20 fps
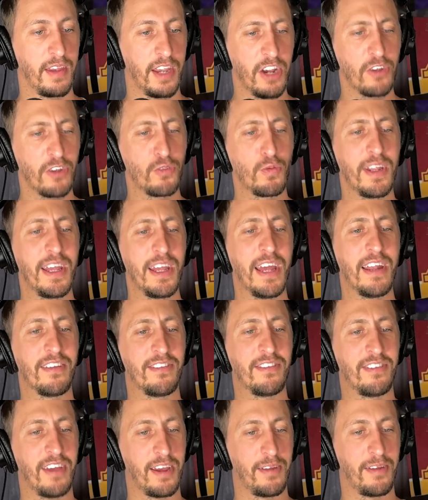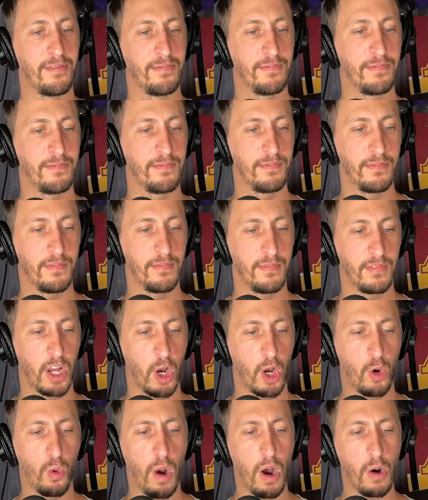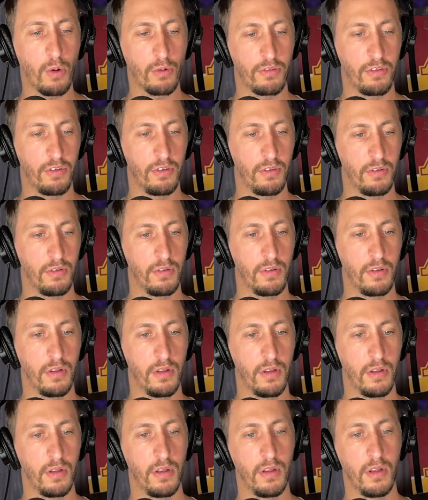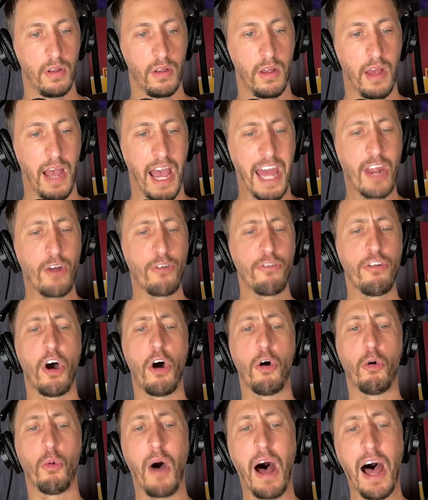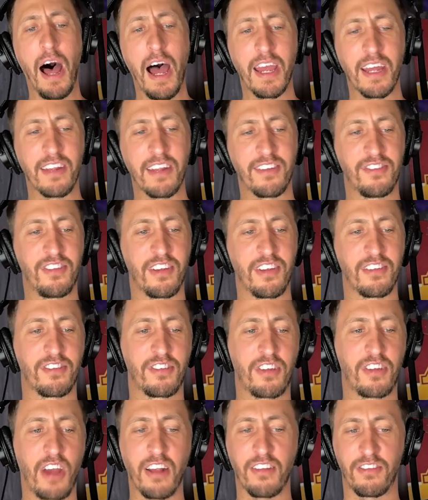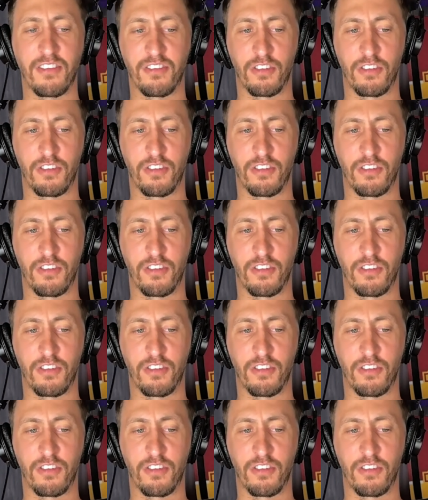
Here's what he had to say. Quote, I don't know why it's discussed